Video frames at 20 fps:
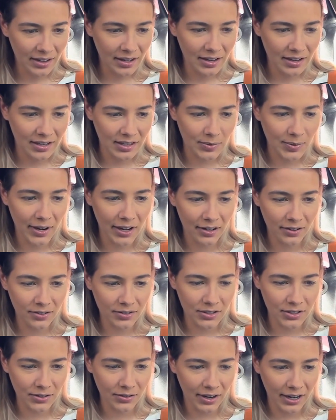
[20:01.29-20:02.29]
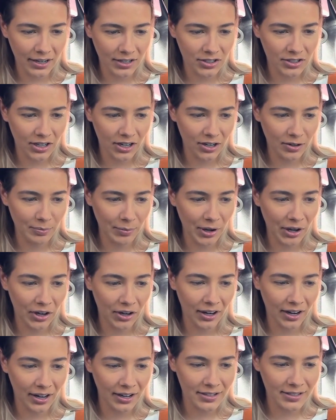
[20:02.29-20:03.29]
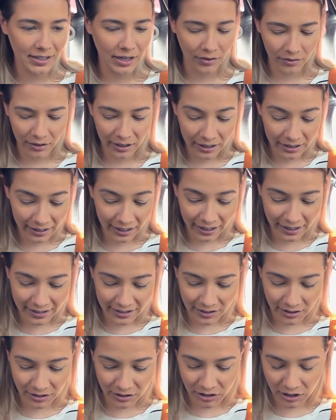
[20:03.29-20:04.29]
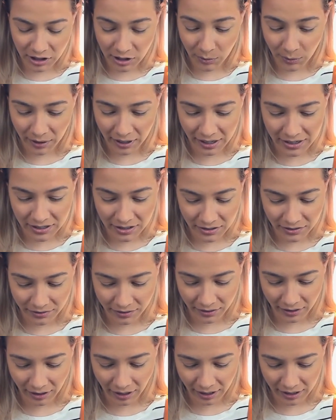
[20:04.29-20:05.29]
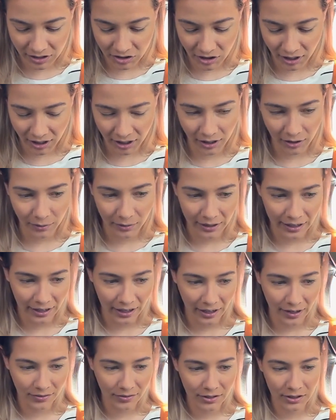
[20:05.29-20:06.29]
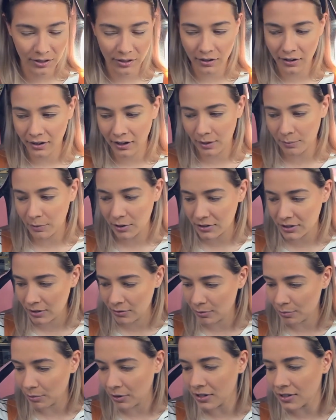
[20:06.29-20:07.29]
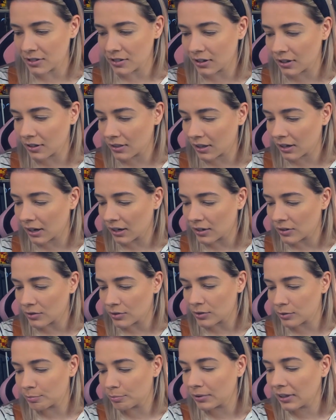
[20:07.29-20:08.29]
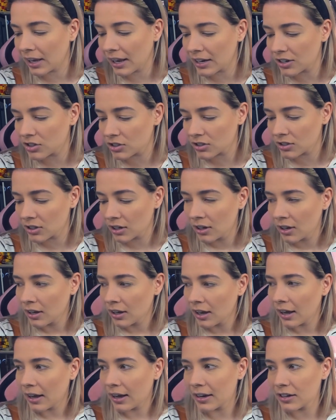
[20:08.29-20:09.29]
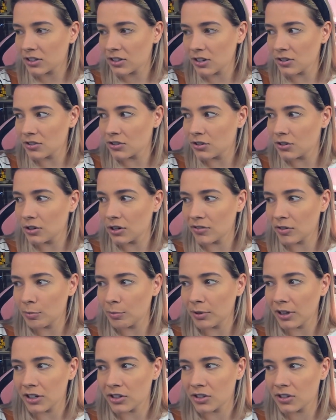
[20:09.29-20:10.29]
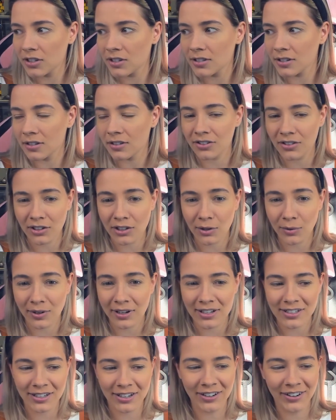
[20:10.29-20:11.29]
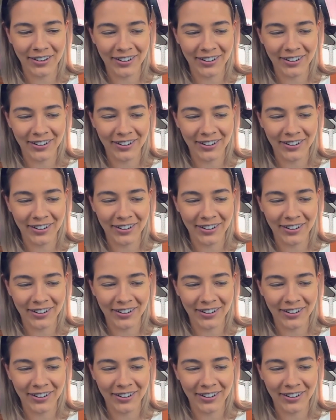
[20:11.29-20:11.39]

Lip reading: That's why I don't do eyeshadow. My hooded eyes cover it. Yeah, so I'll show you what I do for eyeshadow when I have to. All right, I'm all done with bronzer. Then I use blush. I actually use 2 different blushes, and I'll show you what I do.